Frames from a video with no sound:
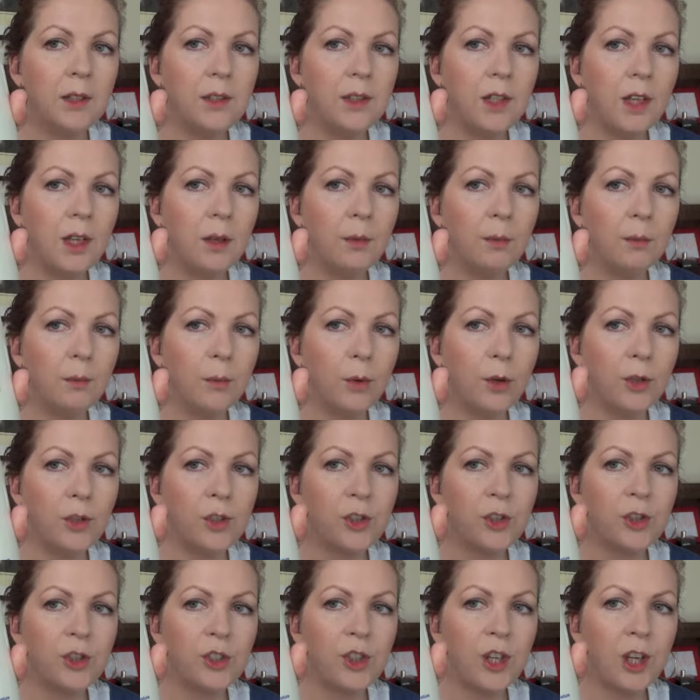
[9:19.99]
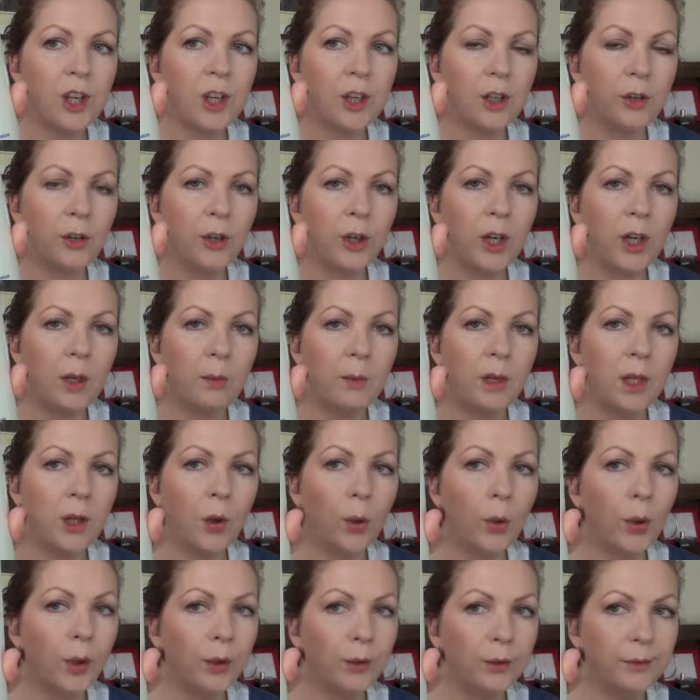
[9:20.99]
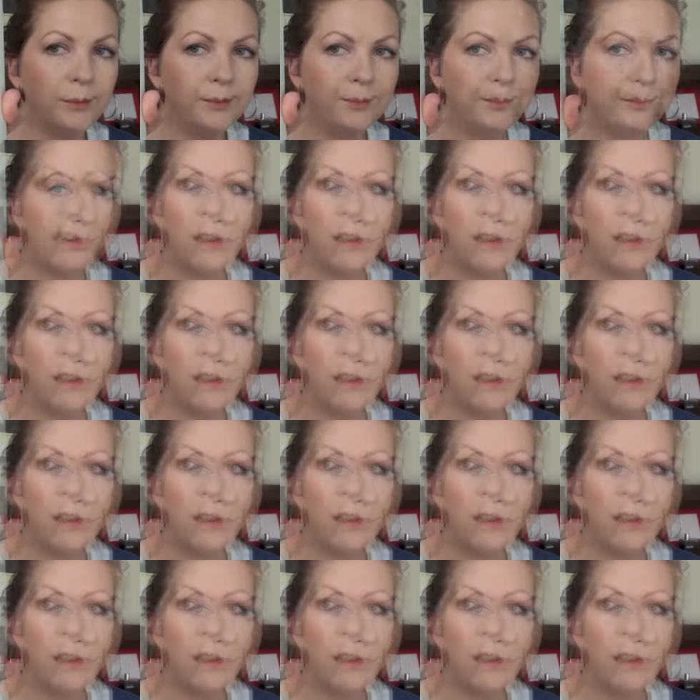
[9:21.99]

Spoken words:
Deep Moisture Creamy Oil.